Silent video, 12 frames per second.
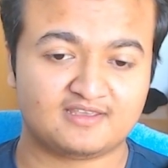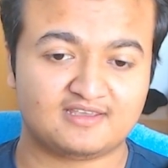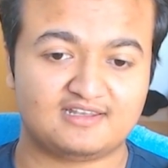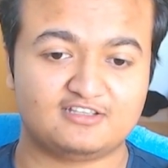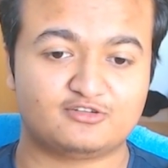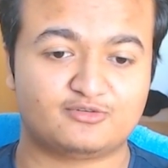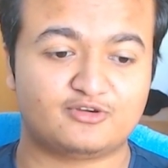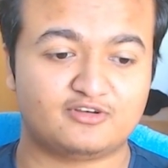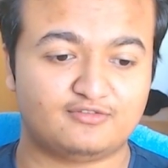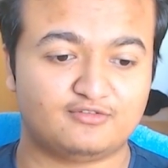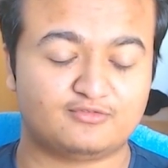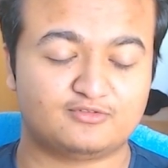later on
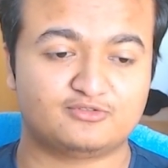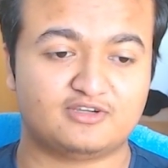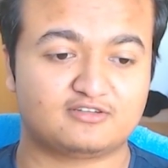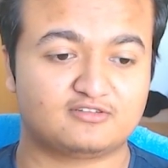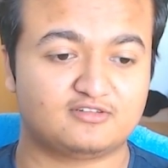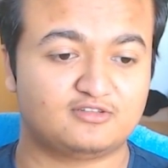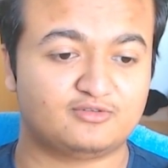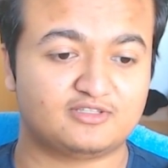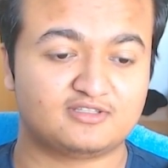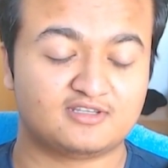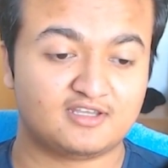if you want to actually do it.